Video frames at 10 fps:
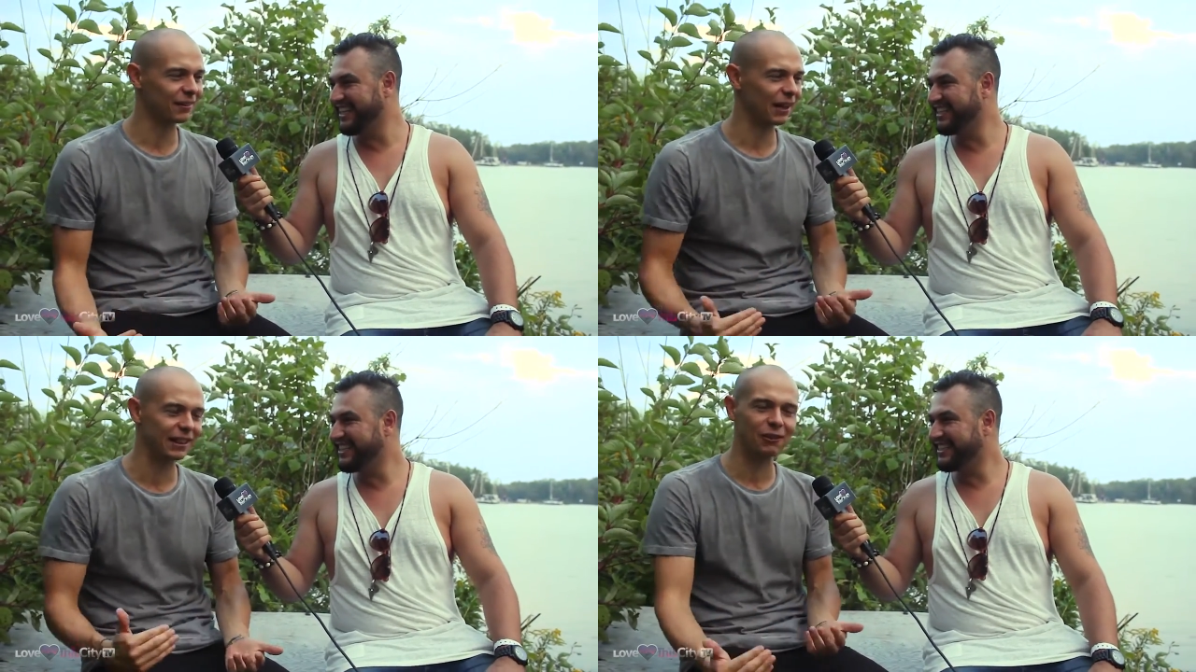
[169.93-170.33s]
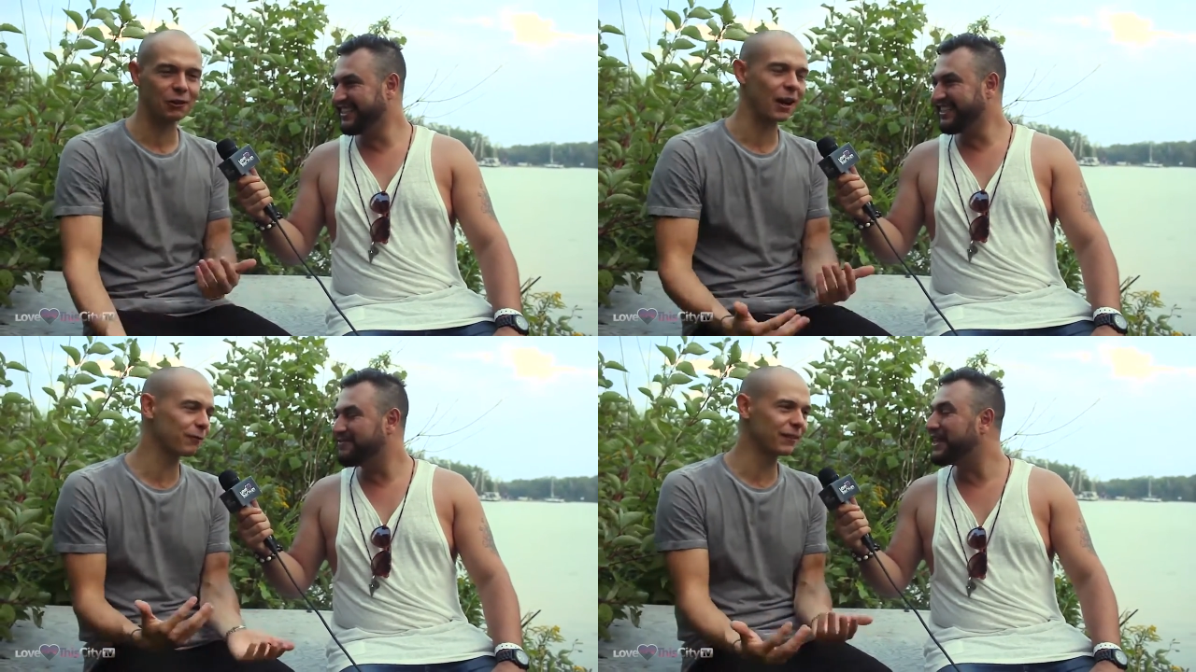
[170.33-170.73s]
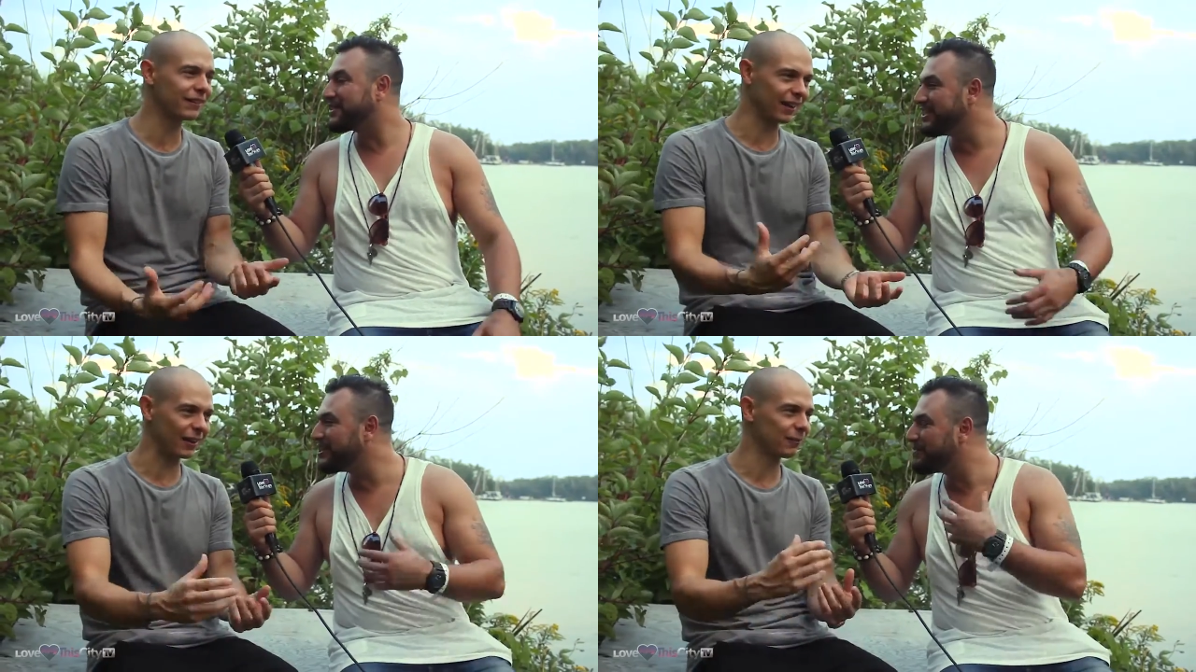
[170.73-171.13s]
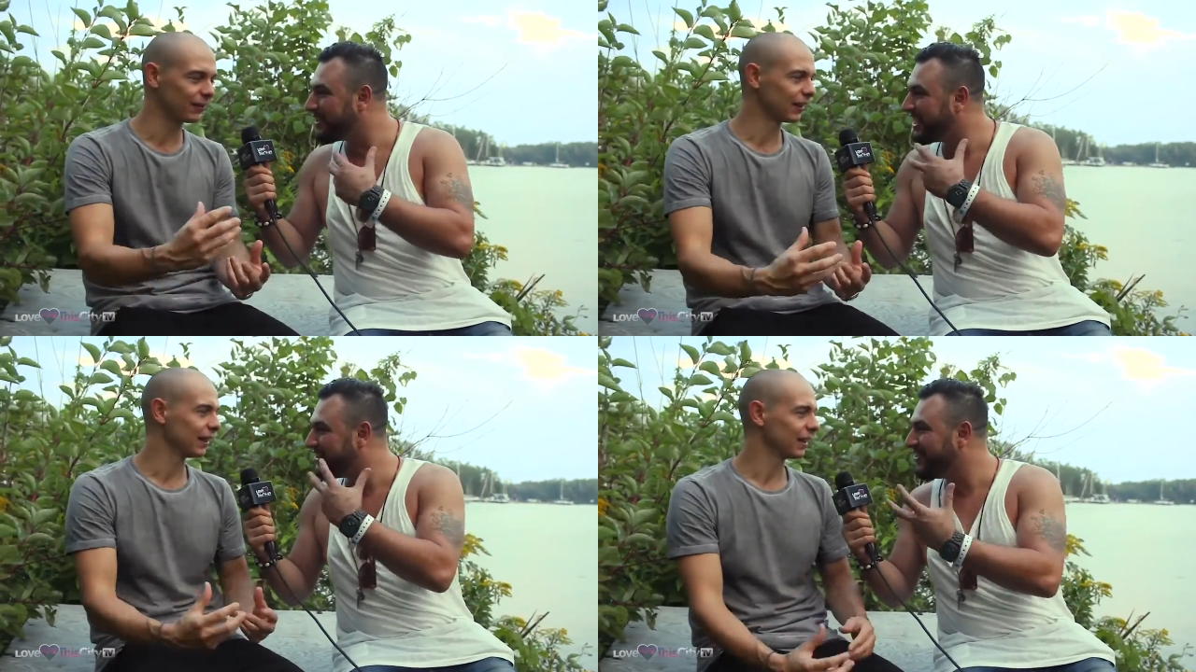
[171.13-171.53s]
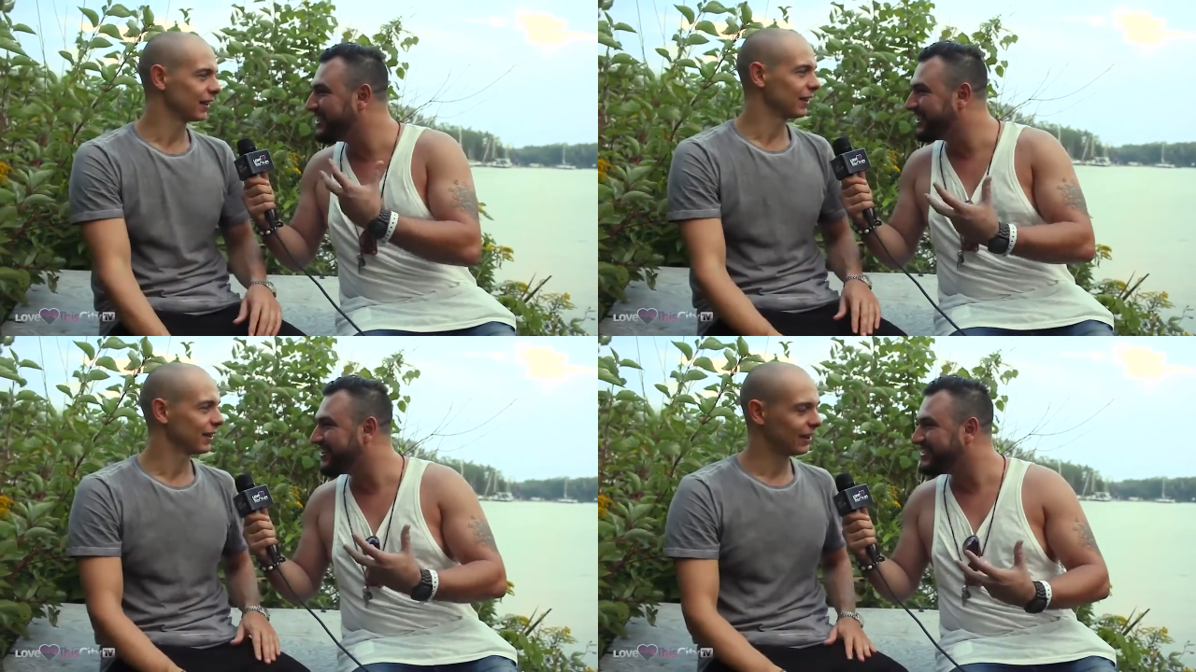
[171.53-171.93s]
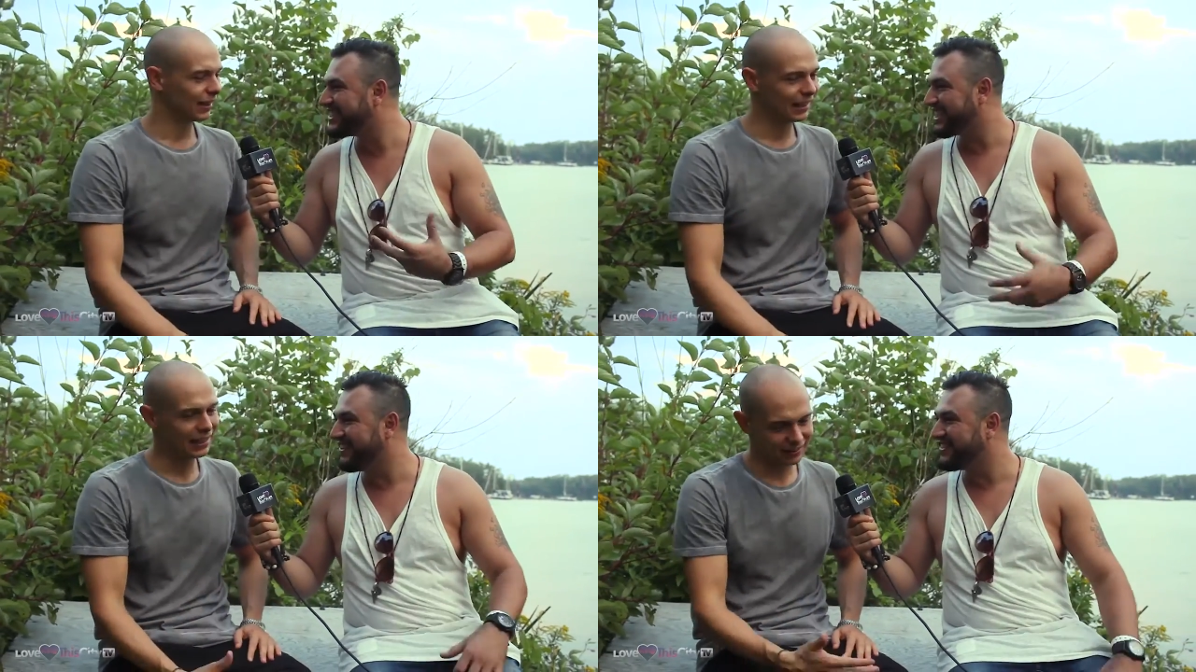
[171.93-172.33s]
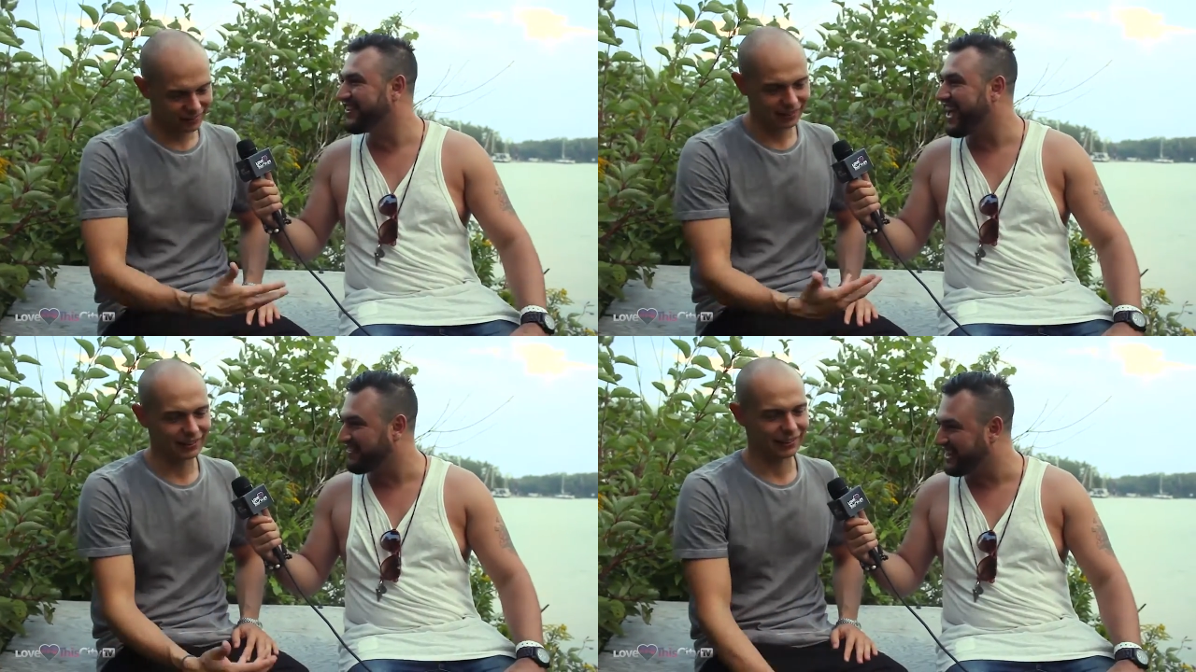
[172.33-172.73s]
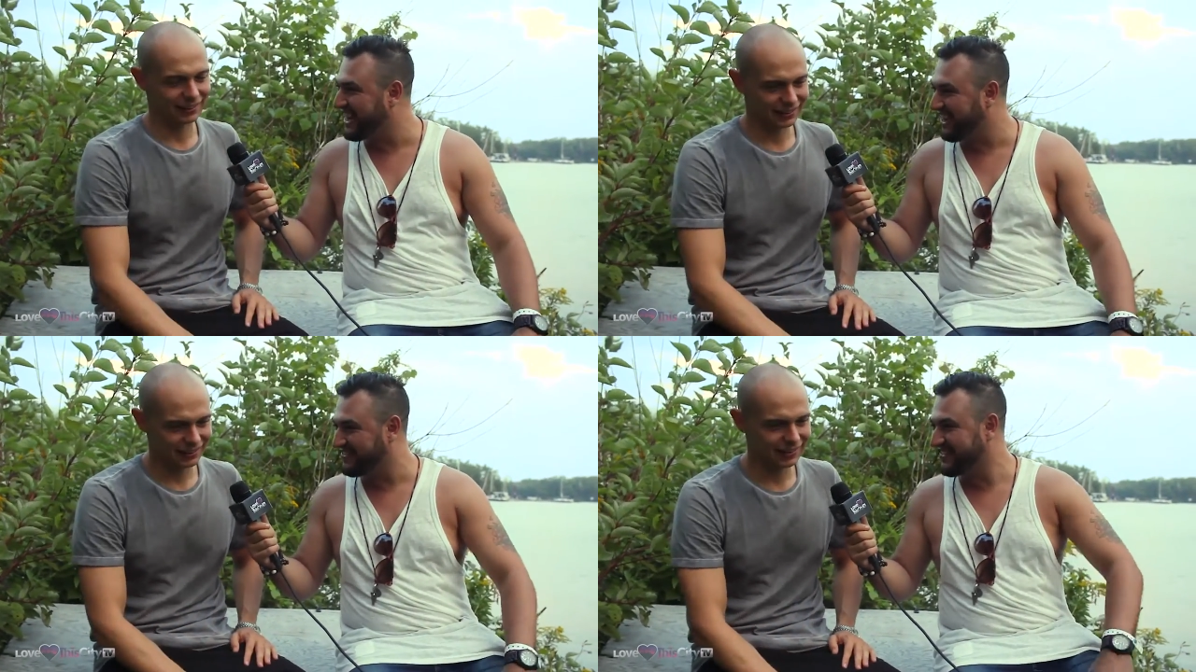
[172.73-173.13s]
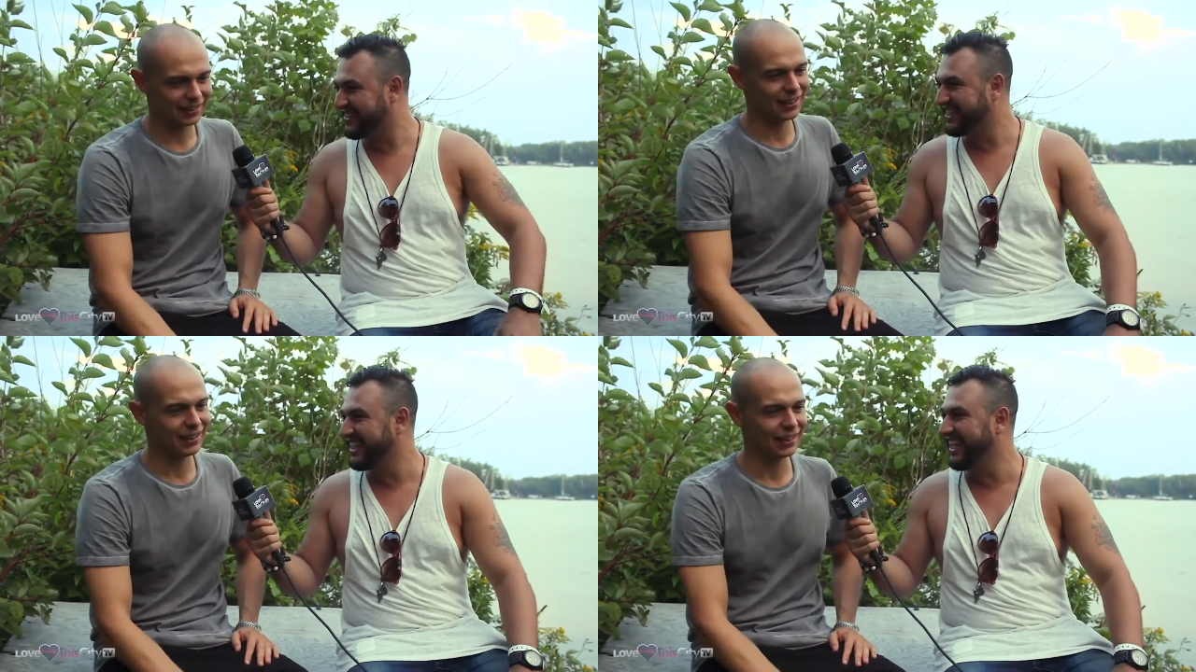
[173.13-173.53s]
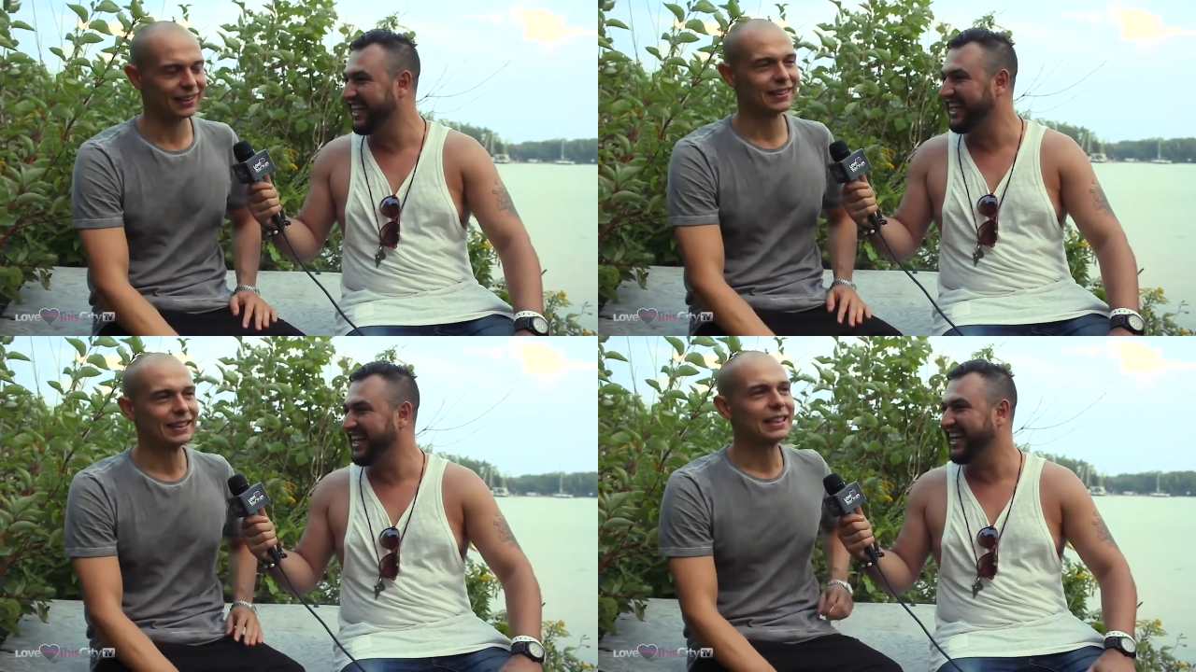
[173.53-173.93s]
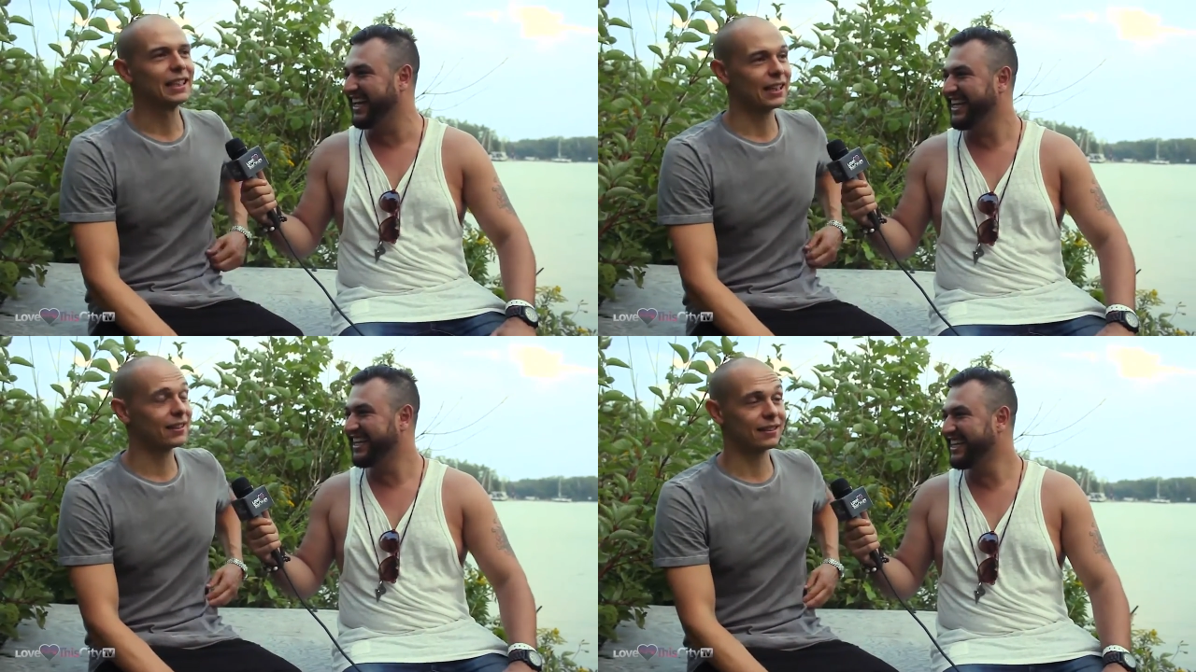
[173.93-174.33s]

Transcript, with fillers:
Speaker 1: I don't have this kind of. You're playing only your own stuff. Exactly. You don't have enough. Yeah, yeah.